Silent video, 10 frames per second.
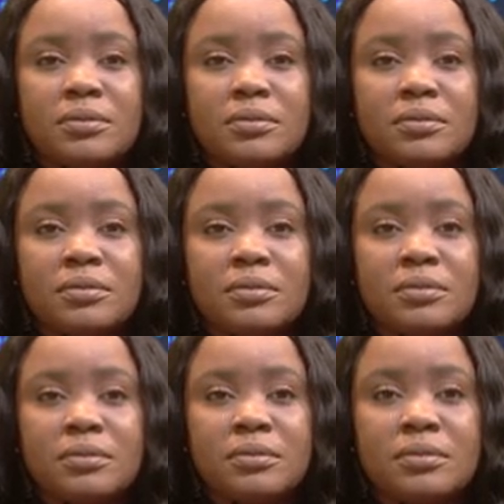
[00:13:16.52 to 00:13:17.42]

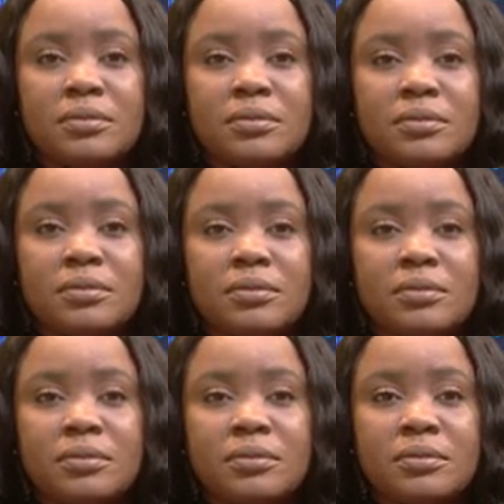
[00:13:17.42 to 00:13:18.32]

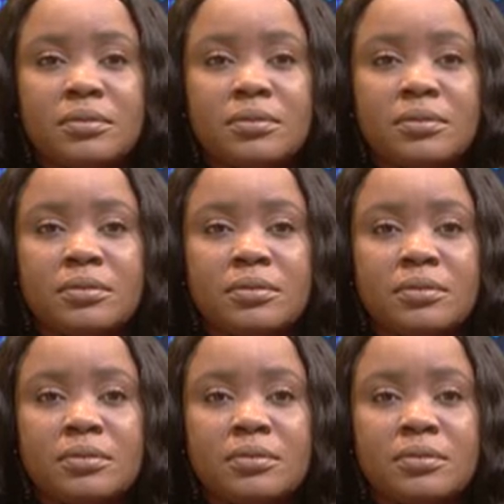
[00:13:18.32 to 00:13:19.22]

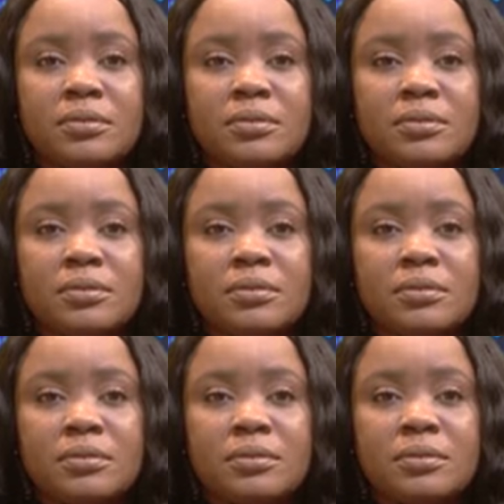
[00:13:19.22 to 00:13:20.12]

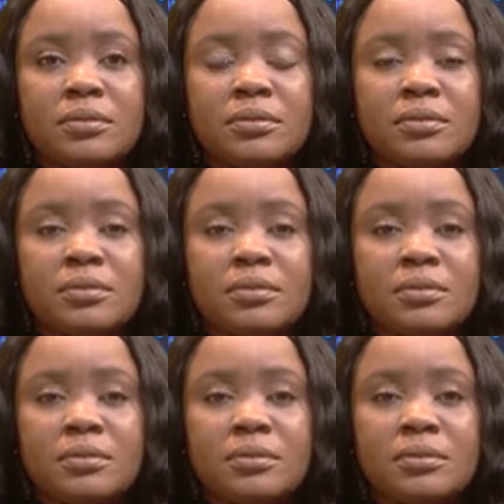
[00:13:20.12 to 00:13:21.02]

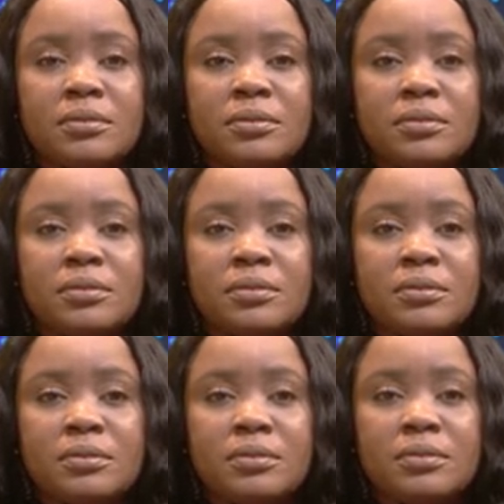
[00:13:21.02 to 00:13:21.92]

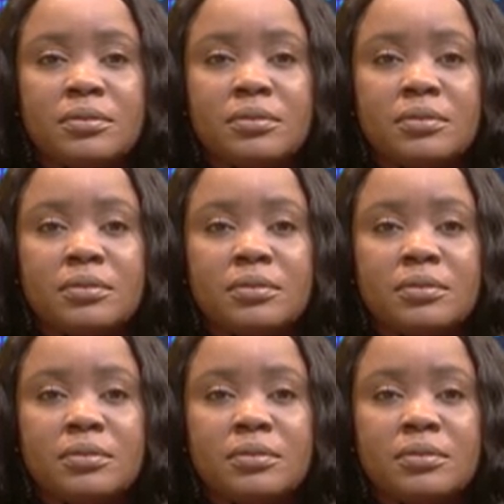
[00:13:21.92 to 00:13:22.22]
(silent)